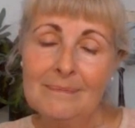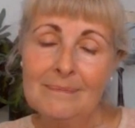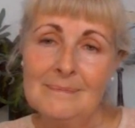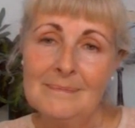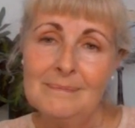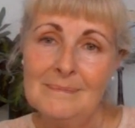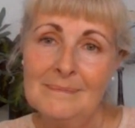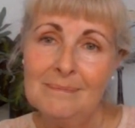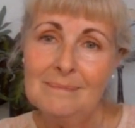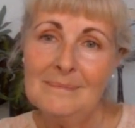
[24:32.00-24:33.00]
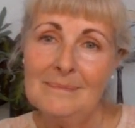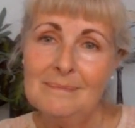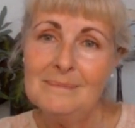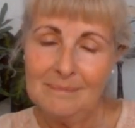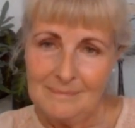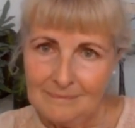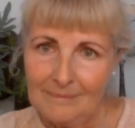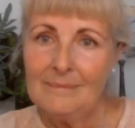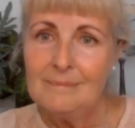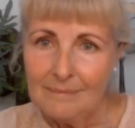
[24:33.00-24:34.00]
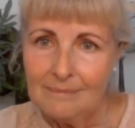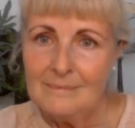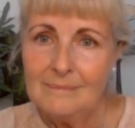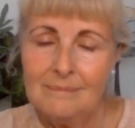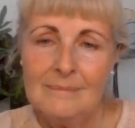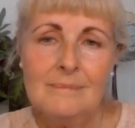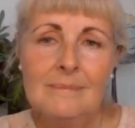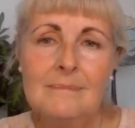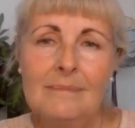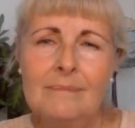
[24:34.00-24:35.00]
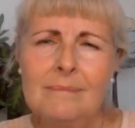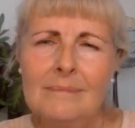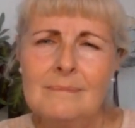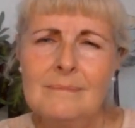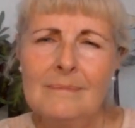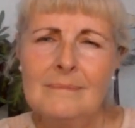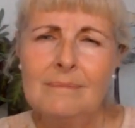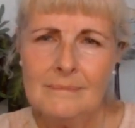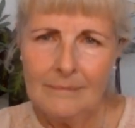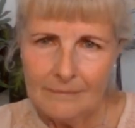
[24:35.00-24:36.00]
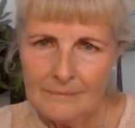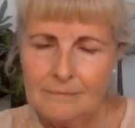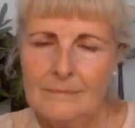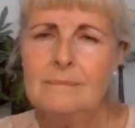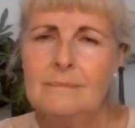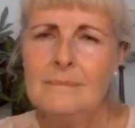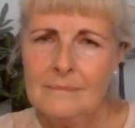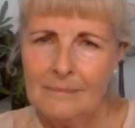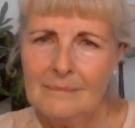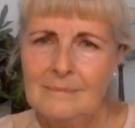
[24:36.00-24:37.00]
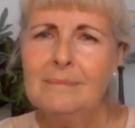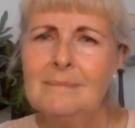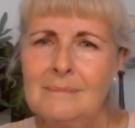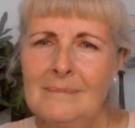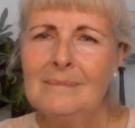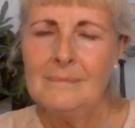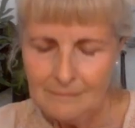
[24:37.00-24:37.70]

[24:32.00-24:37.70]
No words are spoken by the person on screen.